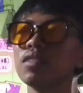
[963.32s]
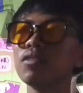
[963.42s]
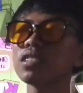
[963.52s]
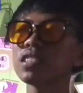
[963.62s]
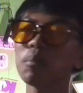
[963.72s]

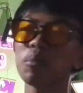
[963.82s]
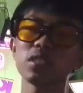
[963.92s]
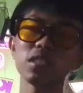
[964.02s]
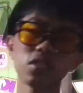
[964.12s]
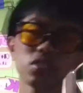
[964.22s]
for example,
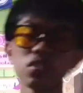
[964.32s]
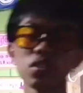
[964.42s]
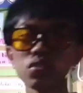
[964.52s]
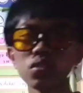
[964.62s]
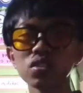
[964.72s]
such as
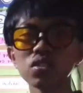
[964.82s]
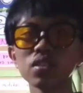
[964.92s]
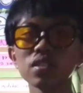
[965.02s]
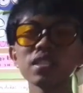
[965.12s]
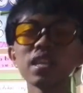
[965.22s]
soy
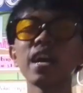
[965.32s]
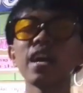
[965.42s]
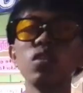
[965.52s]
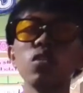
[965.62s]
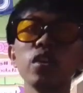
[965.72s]
sauce
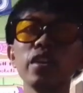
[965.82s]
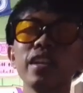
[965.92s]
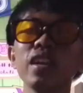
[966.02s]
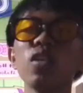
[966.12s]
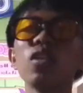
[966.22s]
and oil
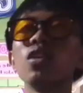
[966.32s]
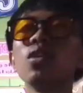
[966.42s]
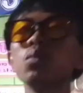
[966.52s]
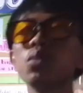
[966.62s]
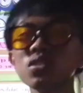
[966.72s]
or
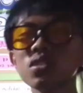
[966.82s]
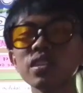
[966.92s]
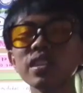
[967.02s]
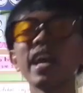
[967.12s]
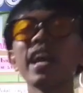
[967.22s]

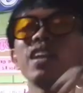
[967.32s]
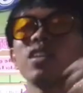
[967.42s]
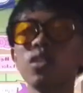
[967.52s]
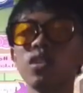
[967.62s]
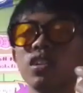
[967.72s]
water and
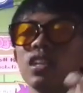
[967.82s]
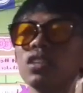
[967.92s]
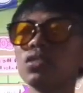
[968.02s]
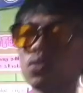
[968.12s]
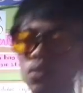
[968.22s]
oil.
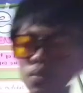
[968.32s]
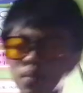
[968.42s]
So,